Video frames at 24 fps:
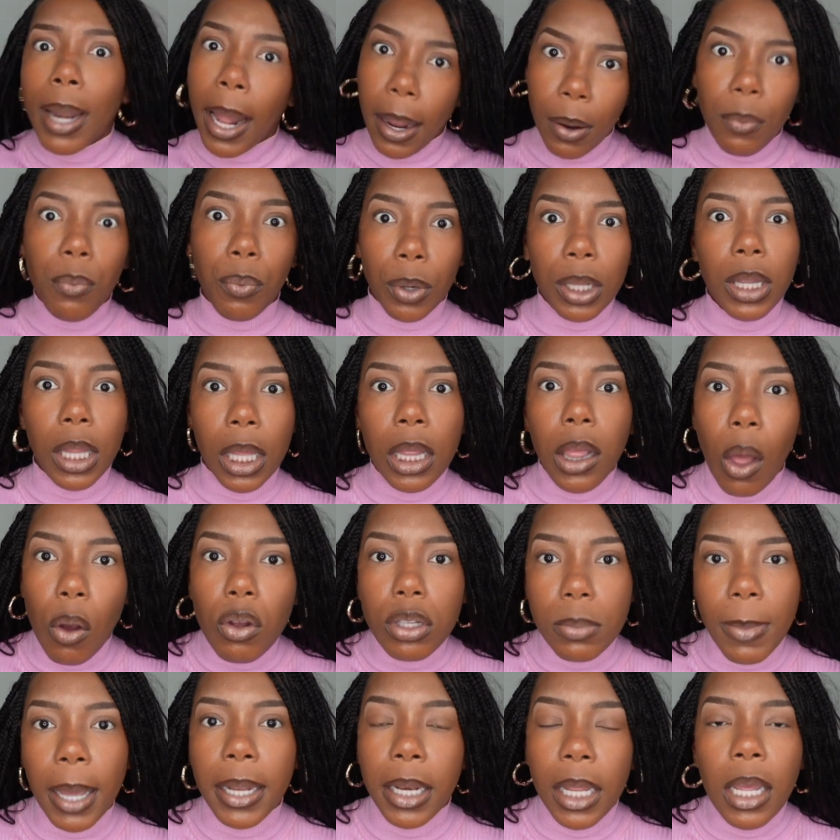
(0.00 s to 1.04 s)
I really
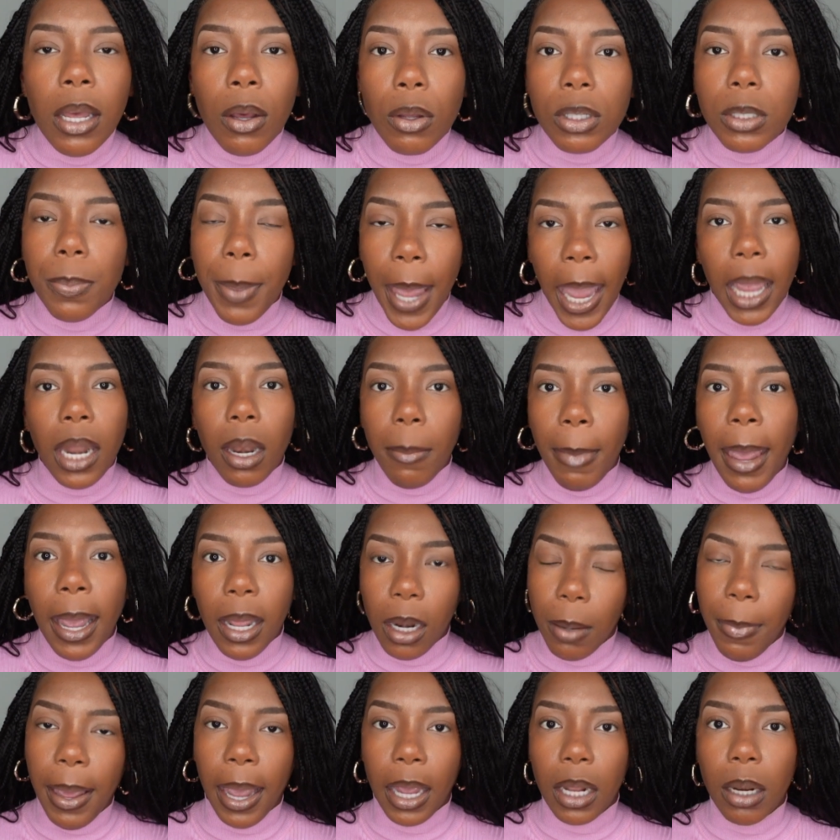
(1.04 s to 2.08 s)
closed my deals back to back
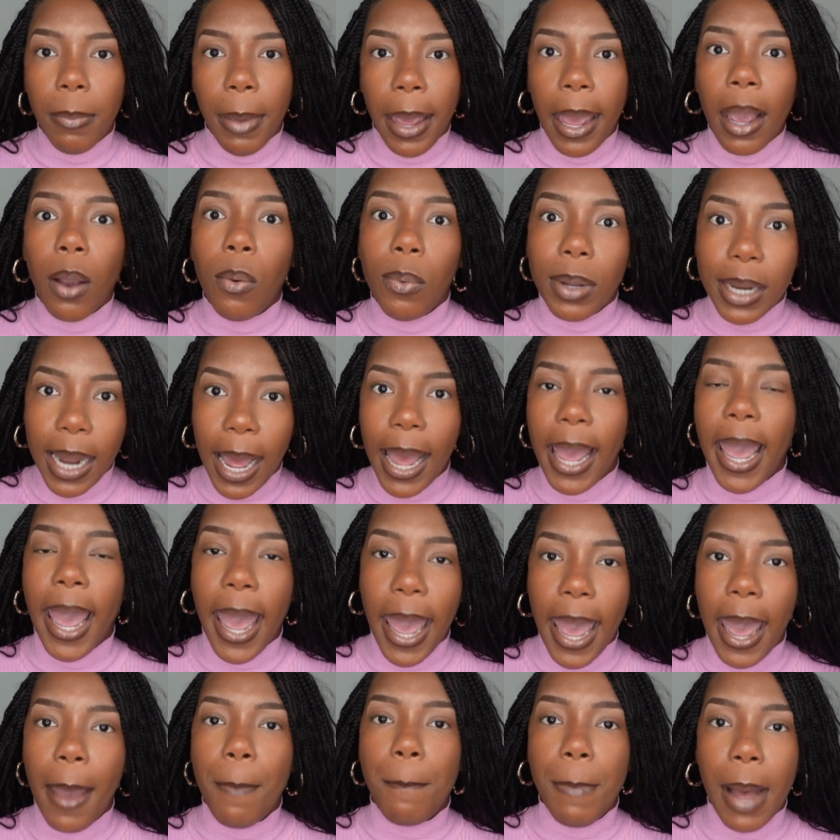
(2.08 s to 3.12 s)
to back to back. When I
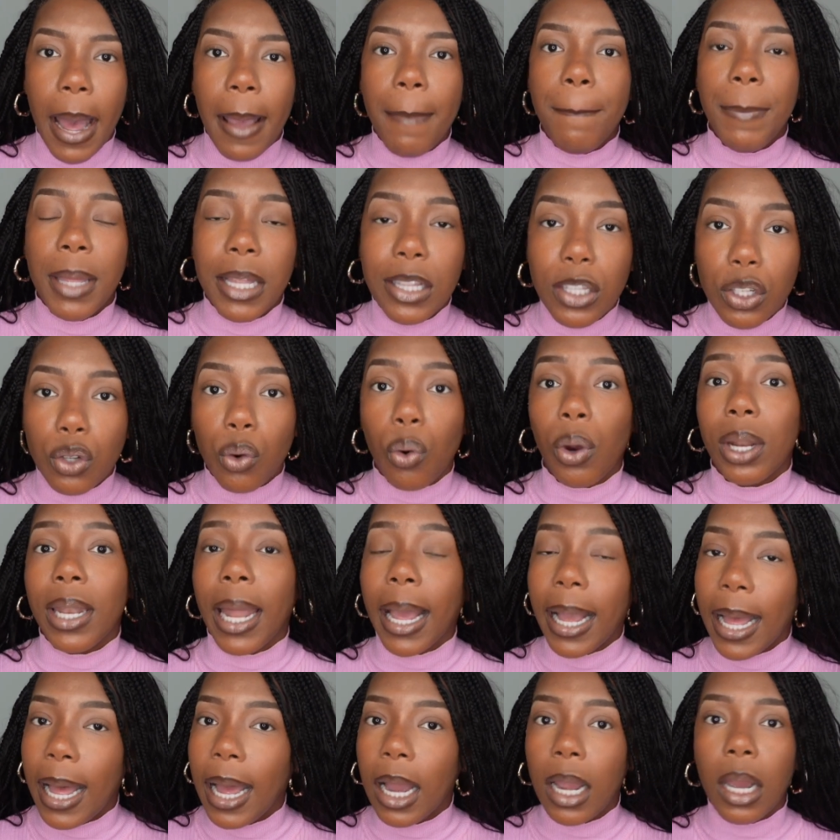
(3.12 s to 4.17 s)
had my mentor,
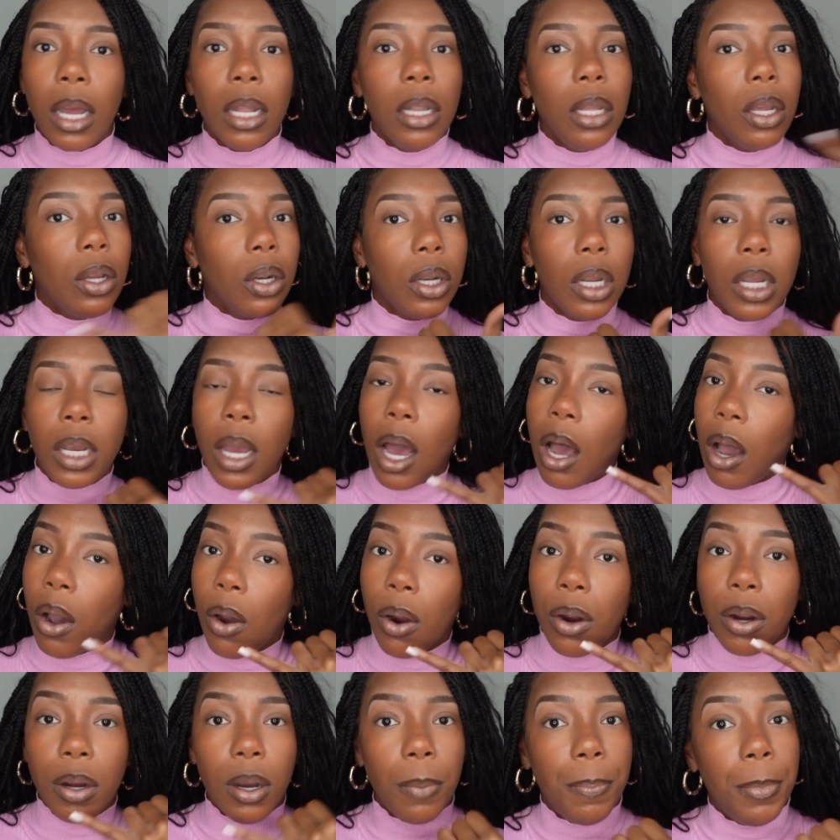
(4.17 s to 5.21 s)
like, I could literally call
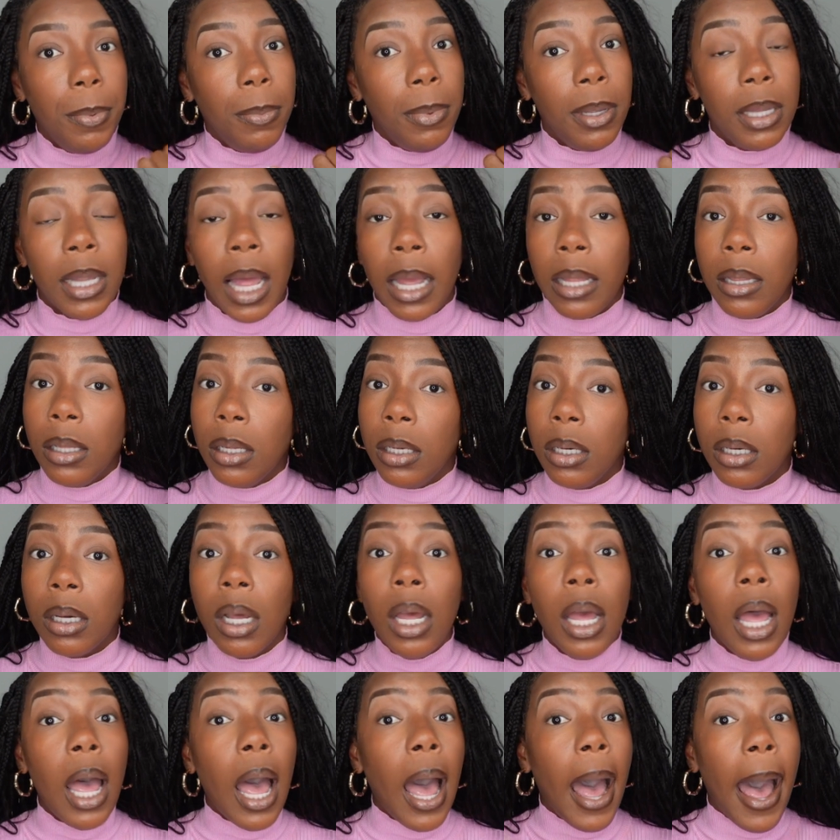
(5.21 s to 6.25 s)
her up and be like, look,
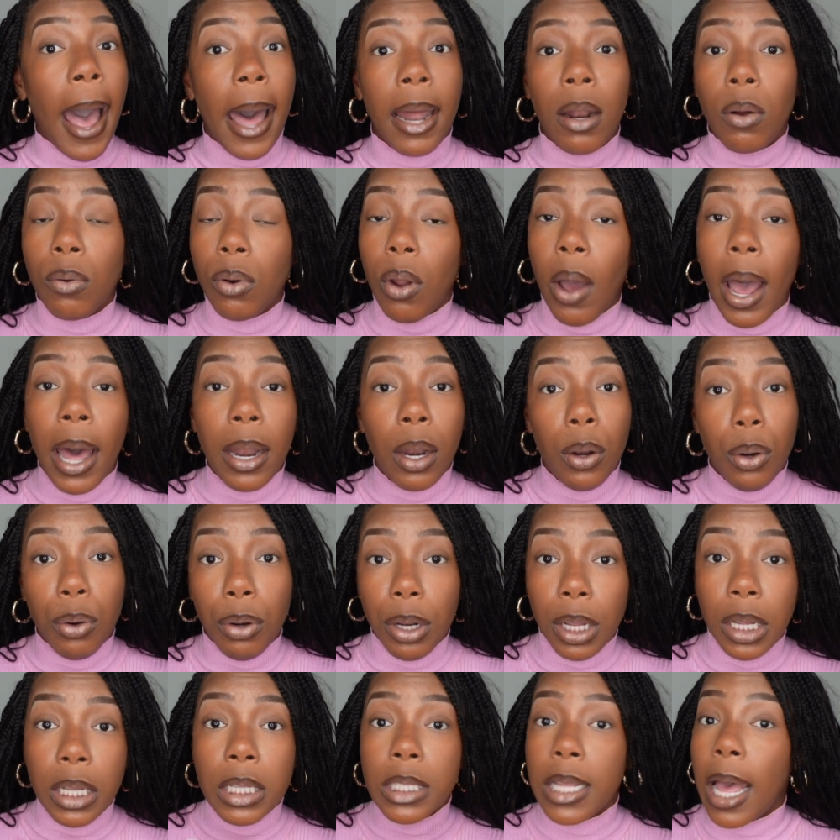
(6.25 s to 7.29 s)
I don't know how to do
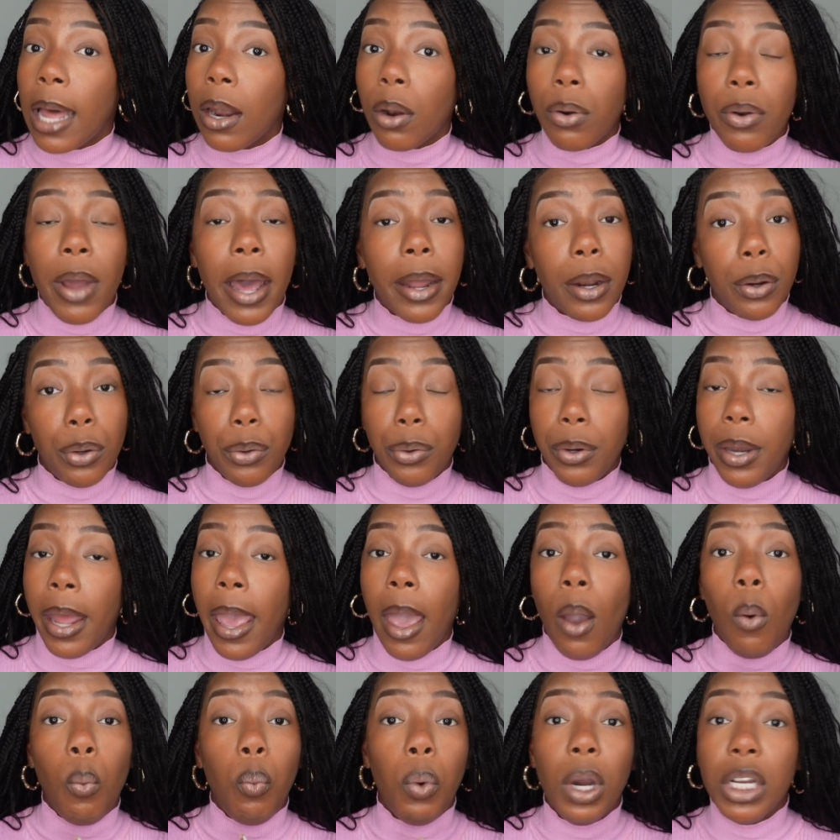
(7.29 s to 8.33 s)
this, I don't know how to do
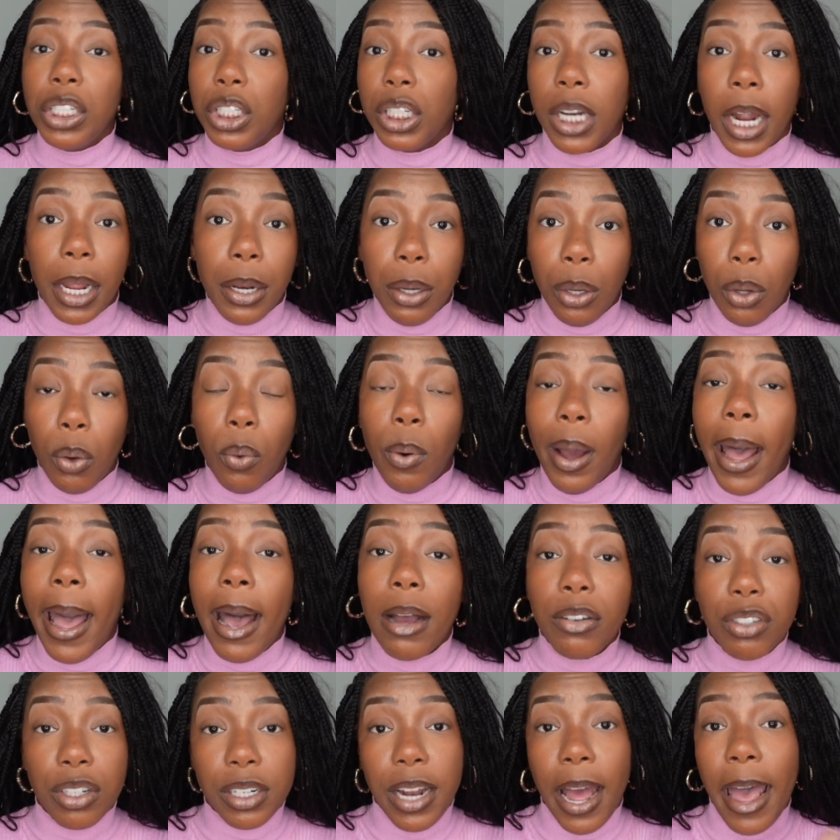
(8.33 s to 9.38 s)
that, what should I do,
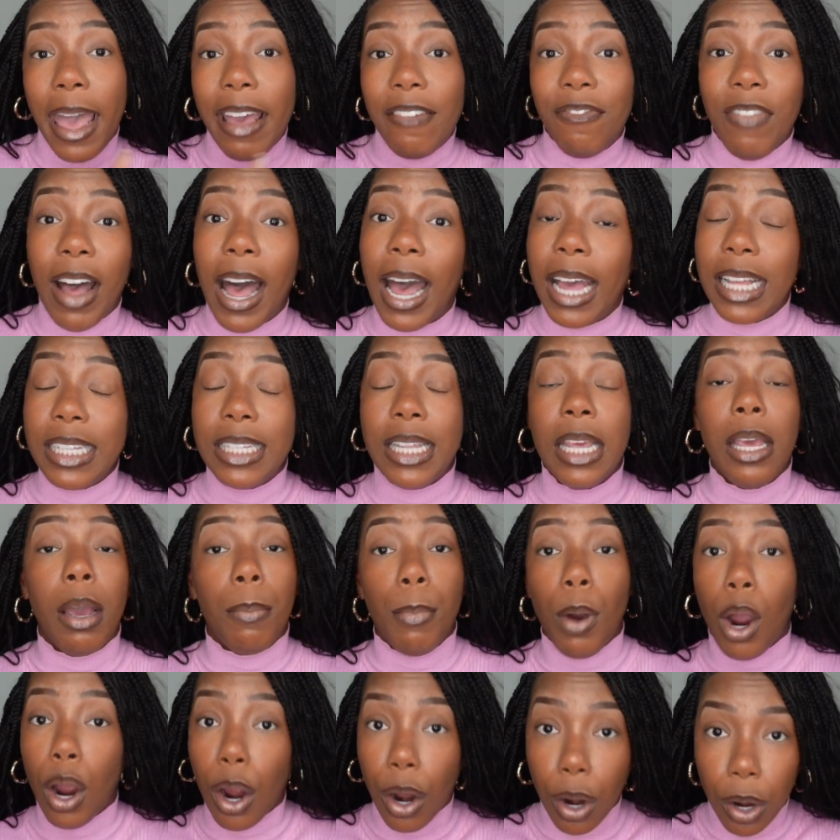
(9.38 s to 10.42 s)
how should I advise him
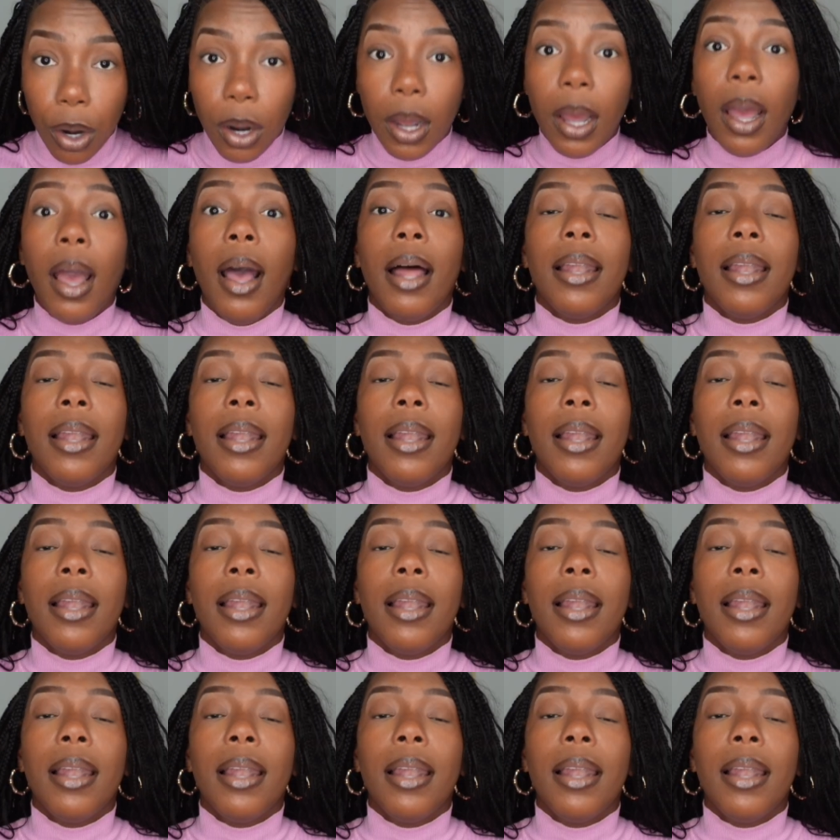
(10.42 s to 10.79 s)
or her?